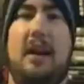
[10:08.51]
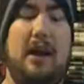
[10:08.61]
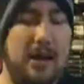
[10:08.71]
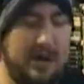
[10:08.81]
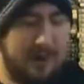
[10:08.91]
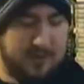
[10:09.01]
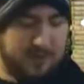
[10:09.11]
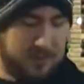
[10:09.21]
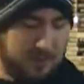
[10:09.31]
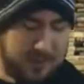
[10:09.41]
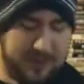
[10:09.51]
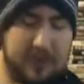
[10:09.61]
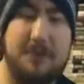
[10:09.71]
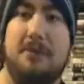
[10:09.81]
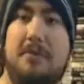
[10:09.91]
I don't know what the
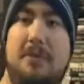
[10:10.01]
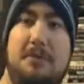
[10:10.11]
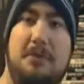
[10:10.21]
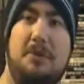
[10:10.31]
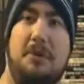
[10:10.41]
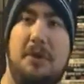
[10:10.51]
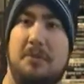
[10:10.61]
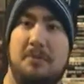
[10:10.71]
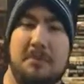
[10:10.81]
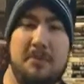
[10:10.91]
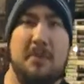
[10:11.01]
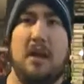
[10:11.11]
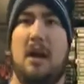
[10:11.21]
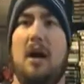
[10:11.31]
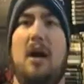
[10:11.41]
difference is between them.
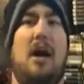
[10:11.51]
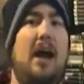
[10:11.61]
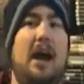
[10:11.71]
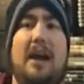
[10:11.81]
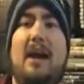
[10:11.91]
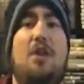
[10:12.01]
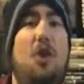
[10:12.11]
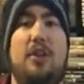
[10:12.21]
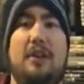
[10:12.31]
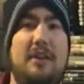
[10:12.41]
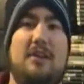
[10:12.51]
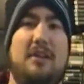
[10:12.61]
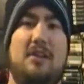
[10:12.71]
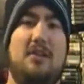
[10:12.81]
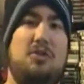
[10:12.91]
I got all the discs
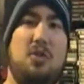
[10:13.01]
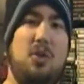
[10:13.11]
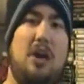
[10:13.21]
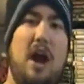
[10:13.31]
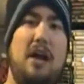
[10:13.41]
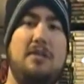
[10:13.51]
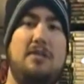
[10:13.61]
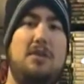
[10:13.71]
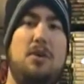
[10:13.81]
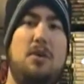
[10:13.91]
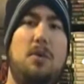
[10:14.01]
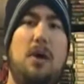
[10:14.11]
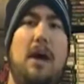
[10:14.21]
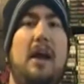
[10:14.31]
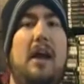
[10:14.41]
that the store got, so
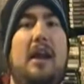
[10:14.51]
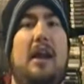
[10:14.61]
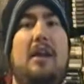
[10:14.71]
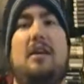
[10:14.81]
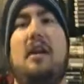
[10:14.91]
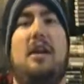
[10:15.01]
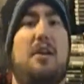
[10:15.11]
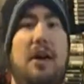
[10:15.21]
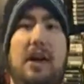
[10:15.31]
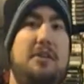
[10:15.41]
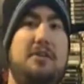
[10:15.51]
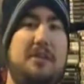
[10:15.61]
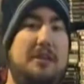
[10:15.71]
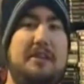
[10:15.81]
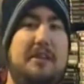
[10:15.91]
I
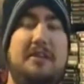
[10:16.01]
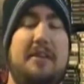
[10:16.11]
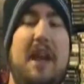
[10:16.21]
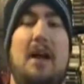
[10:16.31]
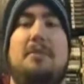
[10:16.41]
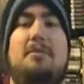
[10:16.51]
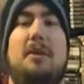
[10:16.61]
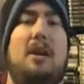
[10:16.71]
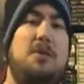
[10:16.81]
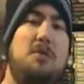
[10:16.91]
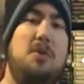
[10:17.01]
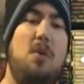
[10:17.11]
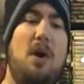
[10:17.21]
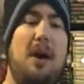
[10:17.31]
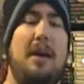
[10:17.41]
understand there's gaps, but I don't know
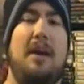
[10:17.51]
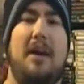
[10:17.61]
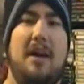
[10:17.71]
why.